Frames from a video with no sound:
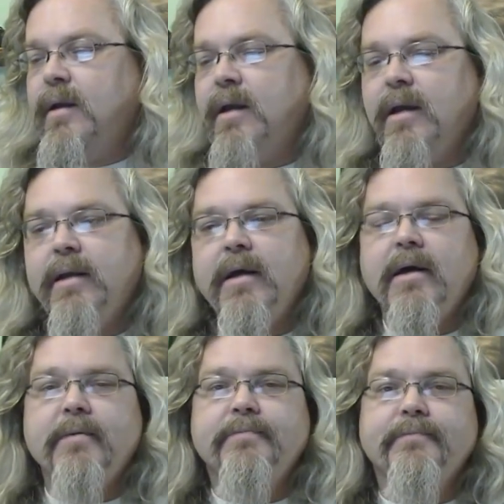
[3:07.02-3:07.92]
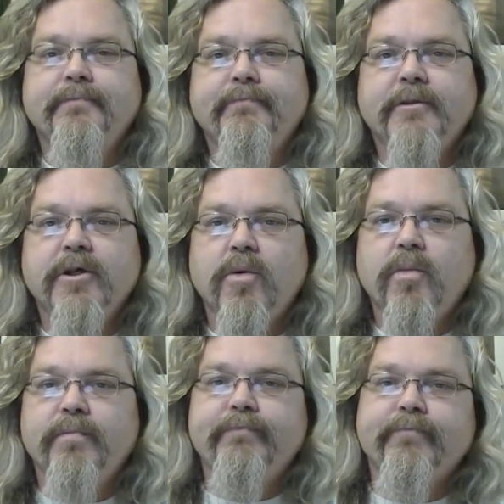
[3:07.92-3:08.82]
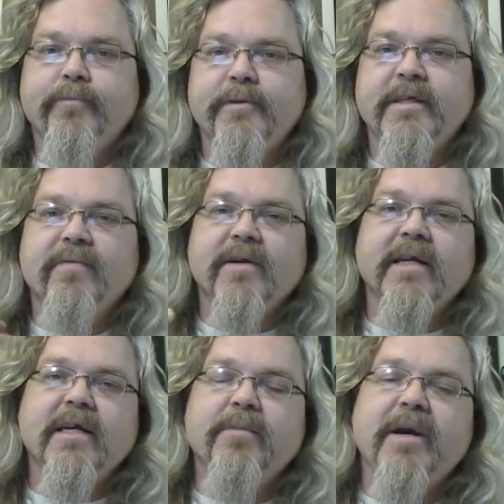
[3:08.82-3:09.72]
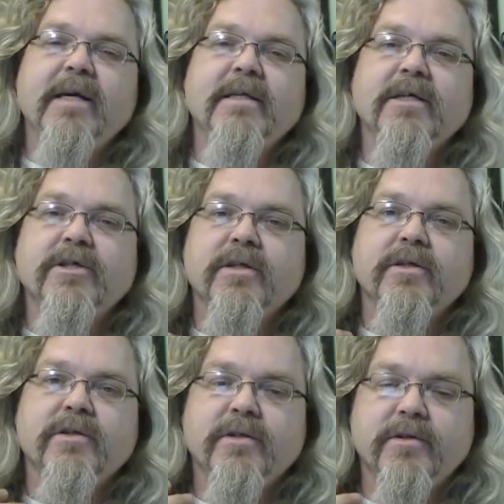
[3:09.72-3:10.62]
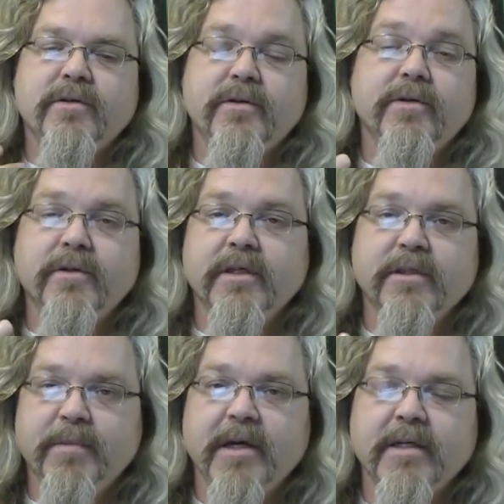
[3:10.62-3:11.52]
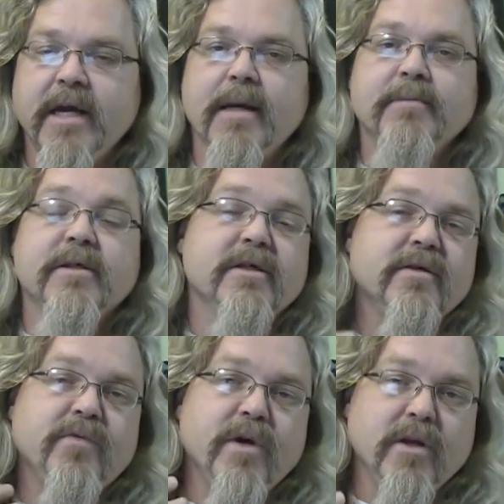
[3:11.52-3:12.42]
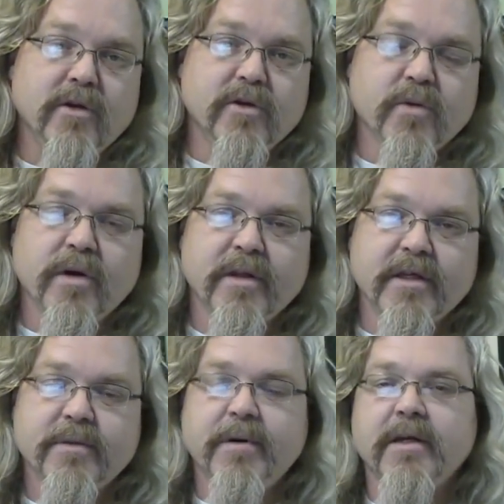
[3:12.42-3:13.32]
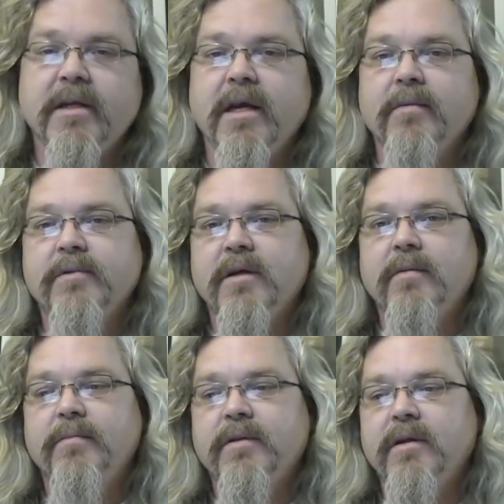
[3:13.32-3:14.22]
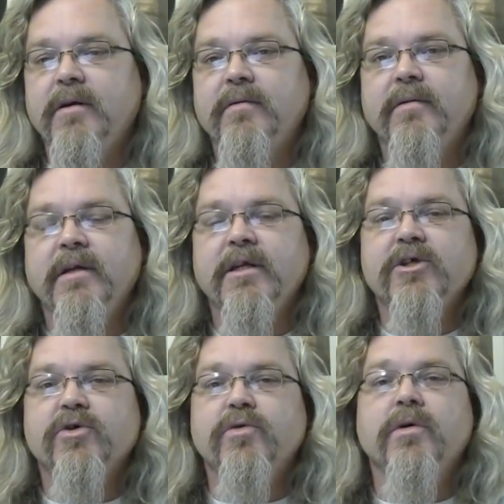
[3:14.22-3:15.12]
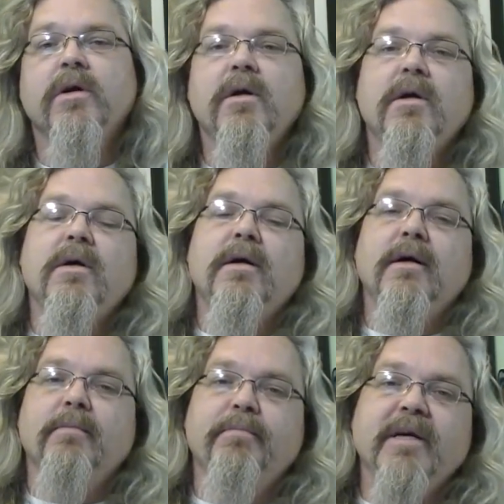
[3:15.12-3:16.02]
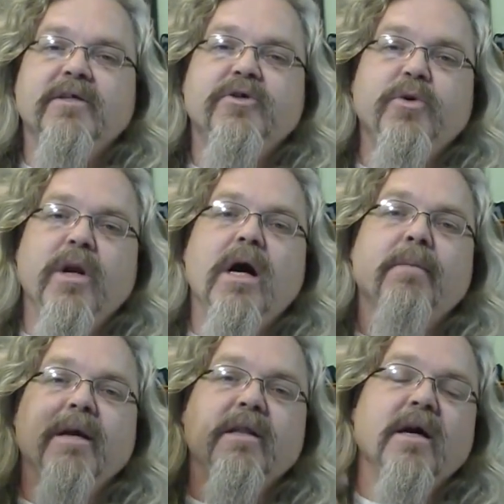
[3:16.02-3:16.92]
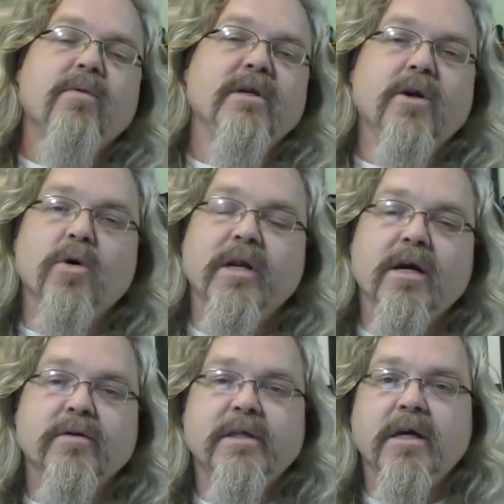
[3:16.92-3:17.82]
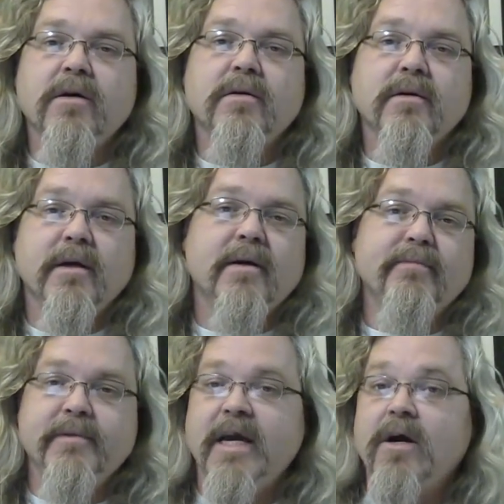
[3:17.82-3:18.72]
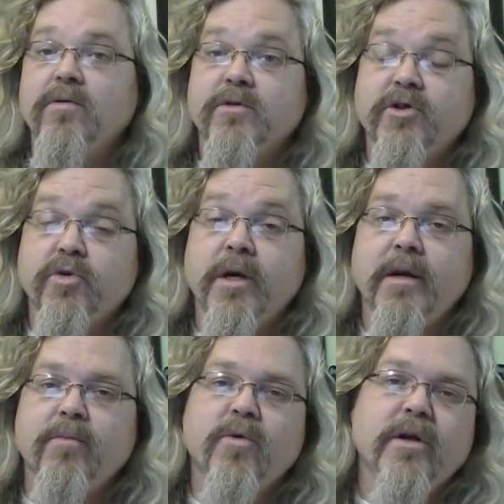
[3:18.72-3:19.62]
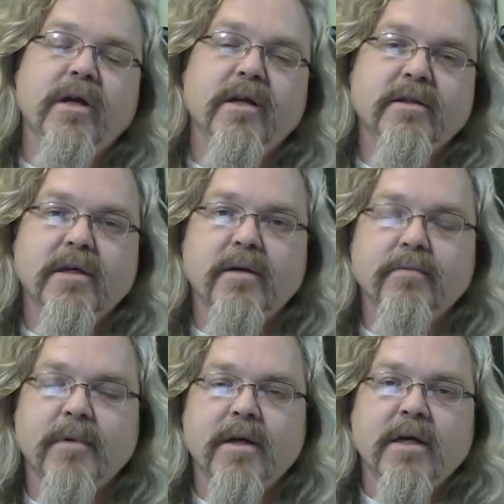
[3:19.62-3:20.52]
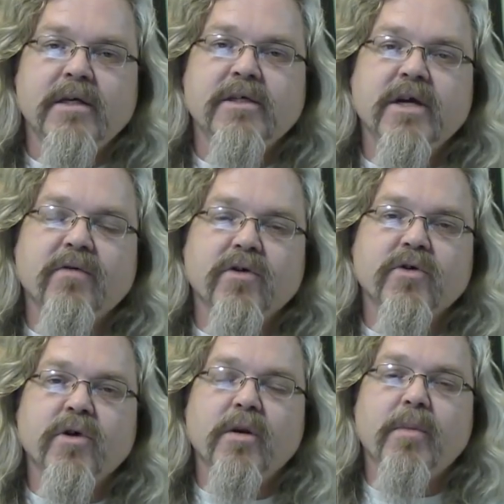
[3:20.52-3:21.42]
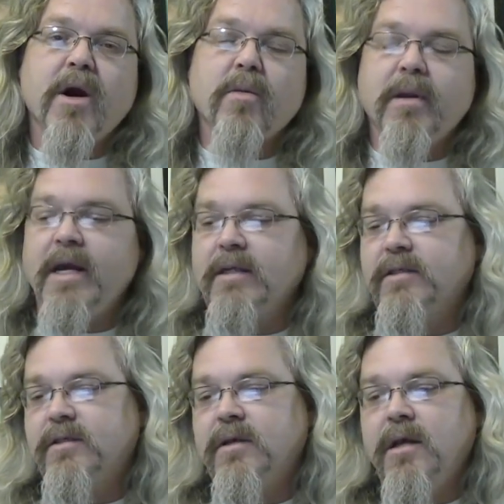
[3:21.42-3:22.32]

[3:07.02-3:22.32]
and uh, so we definitely need to pay attention to these big dams because if we lose one of these big dams, um, the, the initial um, big tsunami that would go downtail, um, downstream would hit um, several nuclear power plants